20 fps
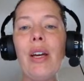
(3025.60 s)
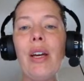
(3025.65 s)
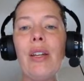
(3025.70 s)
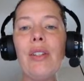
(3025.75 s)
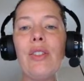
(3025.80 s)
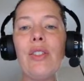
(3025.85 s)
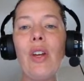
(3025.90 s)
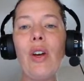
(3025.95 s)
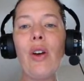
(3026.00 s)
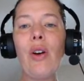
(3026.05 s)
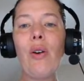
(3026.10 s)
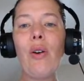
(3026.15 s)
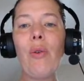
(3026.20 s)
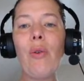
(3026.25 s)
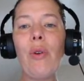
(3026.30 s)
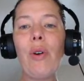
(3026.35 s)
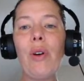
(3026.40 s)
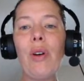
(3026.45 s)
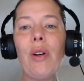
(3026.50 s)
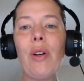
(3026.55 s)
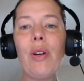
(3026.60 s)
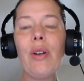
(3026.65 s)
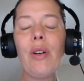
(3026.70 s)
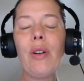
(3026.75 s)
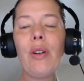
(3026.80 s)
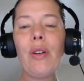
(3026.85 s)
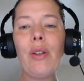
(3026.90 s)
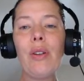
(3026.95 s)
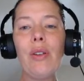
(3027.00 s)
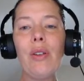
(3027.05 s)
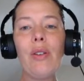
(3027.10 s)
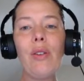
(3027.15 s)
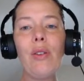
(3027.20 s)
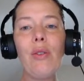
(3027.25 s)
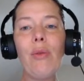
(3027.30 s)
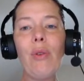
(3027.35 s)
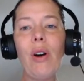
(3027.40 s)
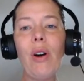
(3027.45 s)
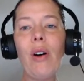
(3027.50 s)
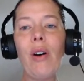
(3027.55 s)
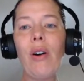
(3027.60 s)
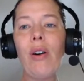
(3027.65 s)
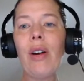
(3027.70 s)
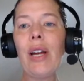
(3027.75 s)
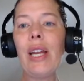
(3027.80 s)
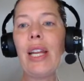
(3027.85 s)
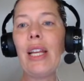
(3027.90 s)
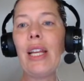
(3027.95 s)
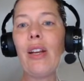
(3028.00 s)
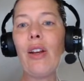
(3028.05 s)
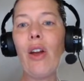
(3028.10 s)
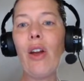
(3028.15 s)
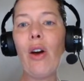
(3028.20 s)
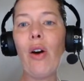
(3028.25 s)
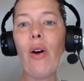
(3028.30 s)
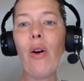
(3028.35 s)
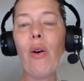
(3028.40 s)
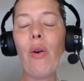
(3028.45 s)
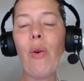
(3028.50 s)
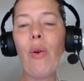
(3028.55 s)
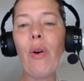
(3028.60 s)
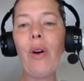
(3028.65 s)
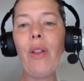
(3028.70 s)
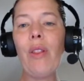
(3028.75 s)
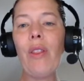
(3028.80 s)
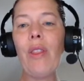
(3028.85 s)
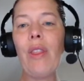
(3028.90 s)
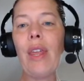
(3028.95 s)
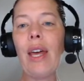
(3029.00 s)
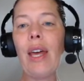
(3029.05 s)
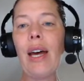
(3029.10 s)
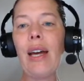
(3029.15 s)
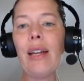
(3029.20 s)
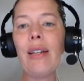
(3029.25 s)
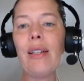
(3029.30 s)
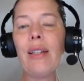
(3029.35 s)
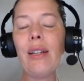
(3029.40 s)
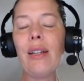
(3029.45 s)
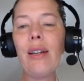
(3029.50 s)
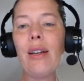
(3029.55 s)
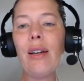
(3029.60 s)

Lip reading: So you already know that